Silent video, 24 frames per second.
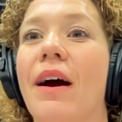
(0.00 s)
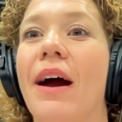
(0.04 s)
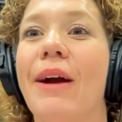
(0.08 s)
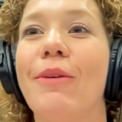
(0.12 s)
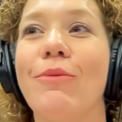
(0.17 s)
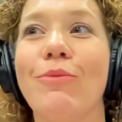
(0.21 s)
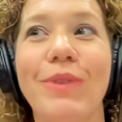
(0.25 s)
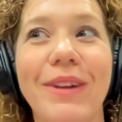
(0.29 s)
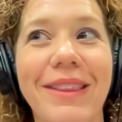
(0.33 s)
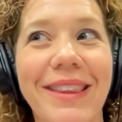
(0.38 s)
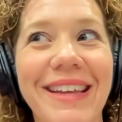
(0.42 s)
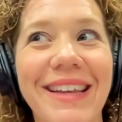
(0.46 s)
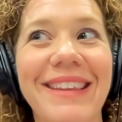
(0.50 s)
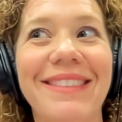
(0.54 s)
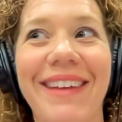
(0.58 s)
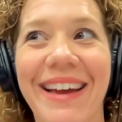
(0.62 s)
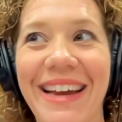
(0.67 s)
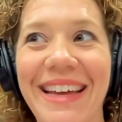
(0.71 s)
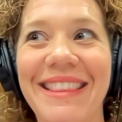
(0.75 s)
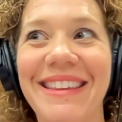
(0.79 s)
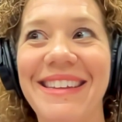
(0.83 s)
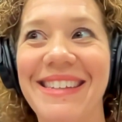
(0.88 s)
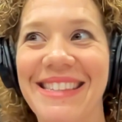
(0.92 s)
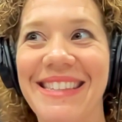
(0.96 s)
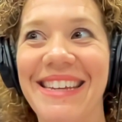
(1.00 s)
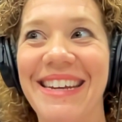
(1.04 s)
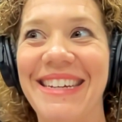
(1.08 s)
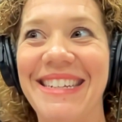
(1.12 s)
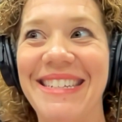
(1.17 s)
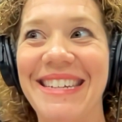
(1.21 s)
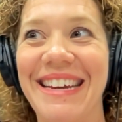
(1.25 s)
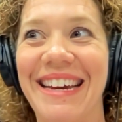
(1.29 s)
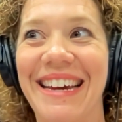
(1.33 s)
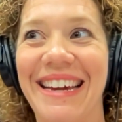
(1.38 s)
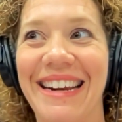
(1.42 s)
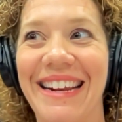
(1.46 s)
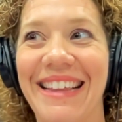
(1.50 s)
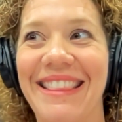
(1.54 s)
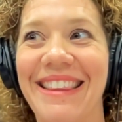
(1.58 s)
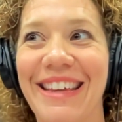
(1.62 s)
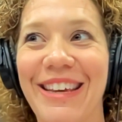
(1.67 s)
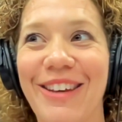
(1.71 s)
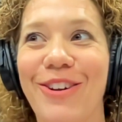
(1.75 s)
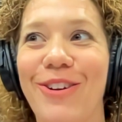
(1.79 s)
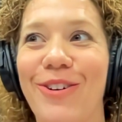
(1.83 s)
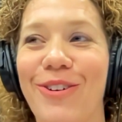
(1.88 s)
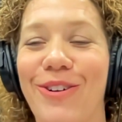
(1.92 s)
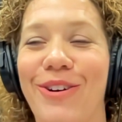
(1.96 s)
I really like this idea, and I
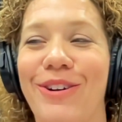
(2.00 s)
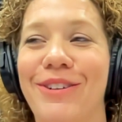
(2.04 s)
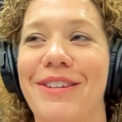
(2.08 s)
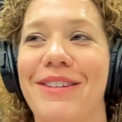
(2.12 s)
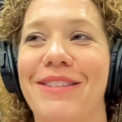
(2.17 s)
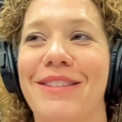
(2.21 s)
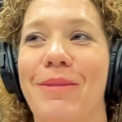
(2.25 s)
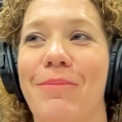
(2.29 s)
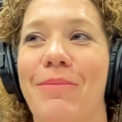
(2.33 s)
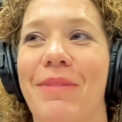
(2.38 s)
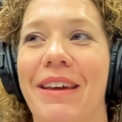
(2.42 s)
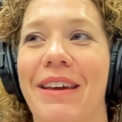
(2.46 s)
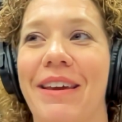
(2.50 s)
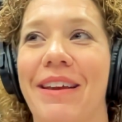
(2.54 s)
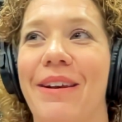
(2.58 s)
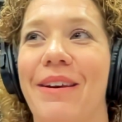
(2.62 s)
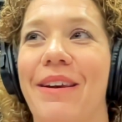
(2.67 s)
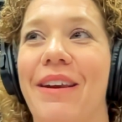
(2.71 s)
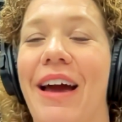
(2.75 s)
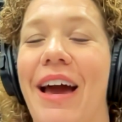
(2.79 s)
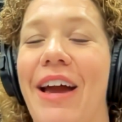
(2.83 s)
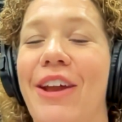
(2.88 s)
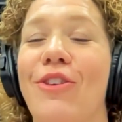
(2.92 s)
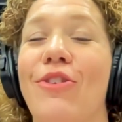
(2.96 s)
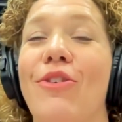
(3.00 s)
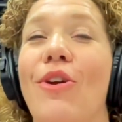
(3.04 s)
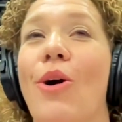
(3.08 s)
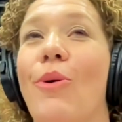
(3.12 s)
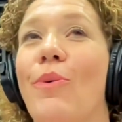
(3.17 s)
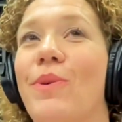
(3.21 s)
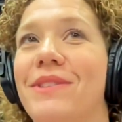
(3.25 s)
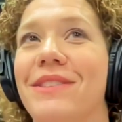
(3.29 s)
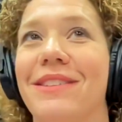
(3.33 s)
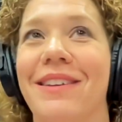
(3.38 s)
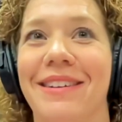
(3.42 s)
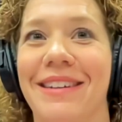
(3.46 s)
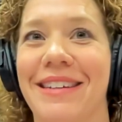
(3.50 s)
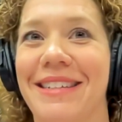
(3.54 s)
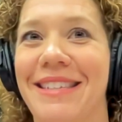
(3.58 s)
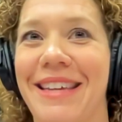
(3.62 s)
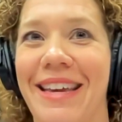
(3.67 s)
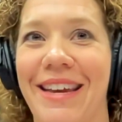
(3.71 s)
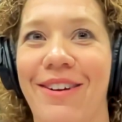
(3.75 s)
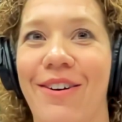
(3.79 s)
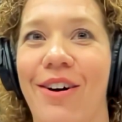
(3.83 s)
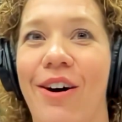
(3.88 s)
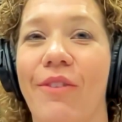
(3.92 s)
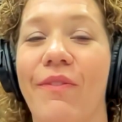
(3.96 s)
think you're onto something, and I know it's going to
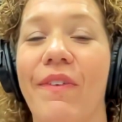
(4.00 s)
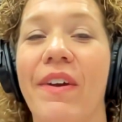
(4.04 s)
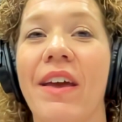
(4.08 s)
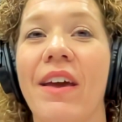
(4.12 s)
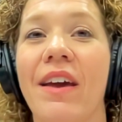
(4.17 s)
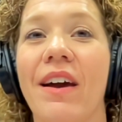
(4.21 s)
take off.